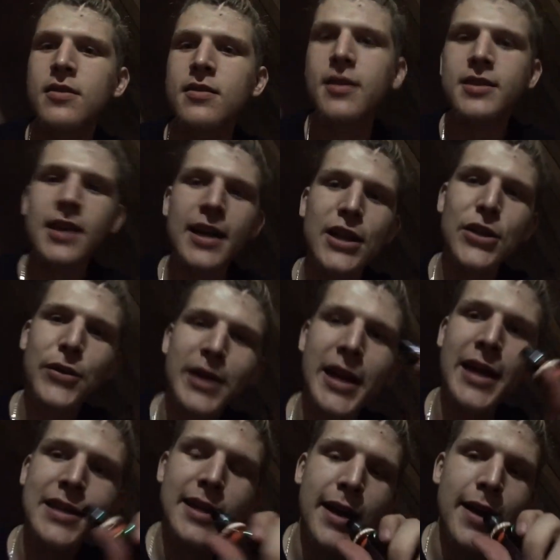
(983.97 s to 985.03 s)
It's like three
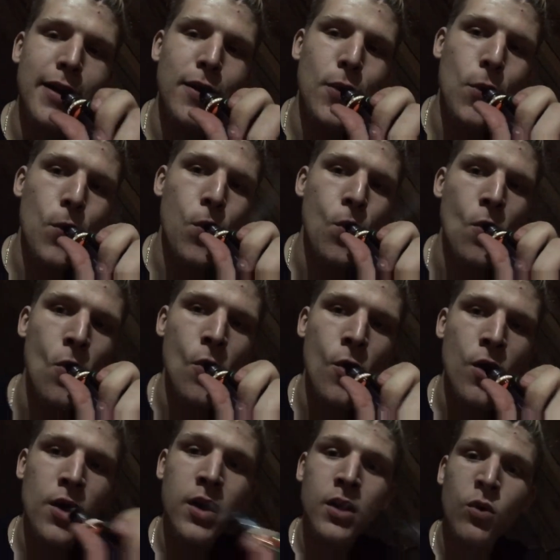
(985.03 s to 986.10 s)
days later.
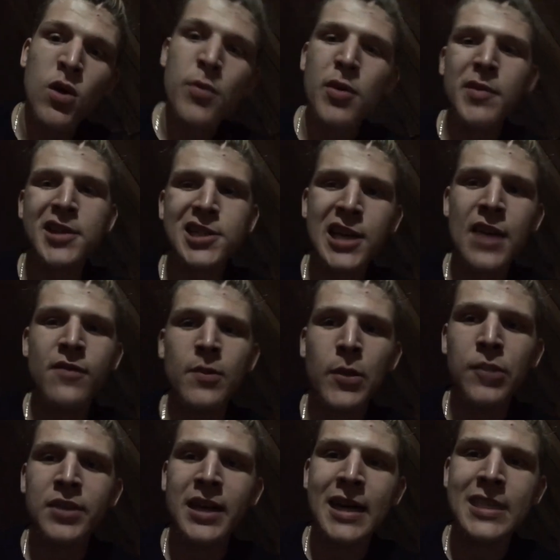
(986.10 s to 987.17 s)
We pretty much gave up
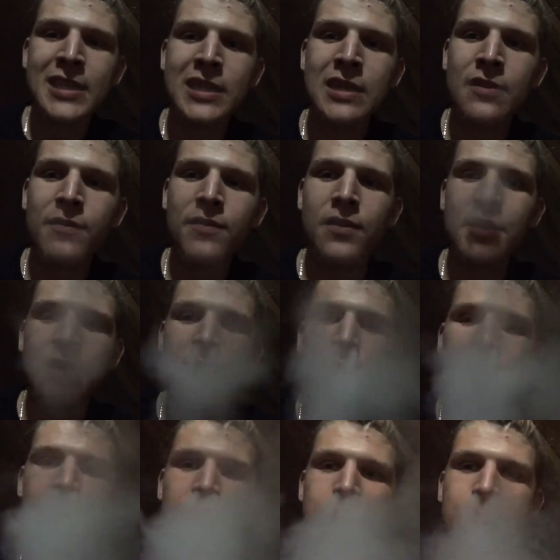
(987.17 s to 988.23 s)
on the idea of the,
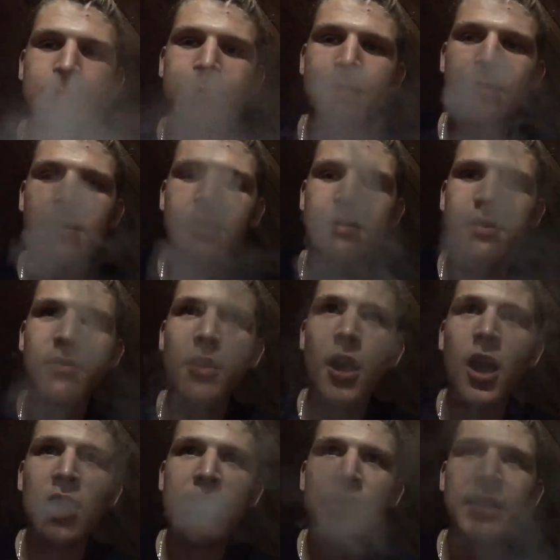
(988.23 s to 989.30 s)
the
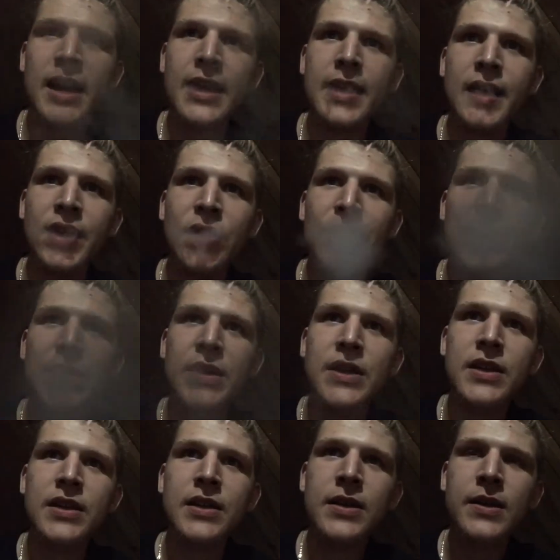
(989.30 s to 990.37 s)
vlog for that day.
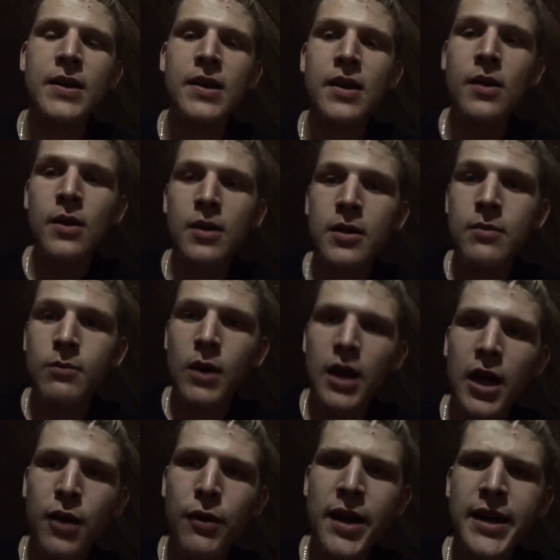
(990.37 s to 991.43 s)
But
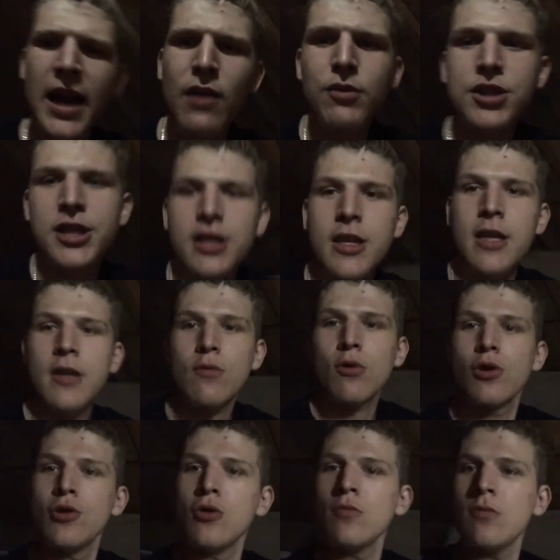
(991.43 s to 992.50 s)
uh, right now we're chilling in the
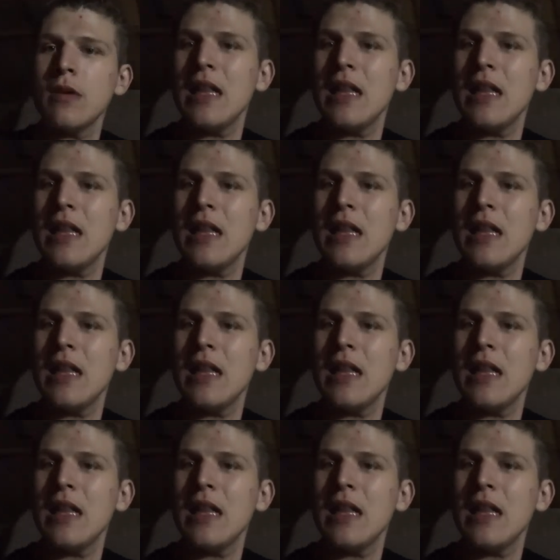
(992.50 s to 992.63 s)
room.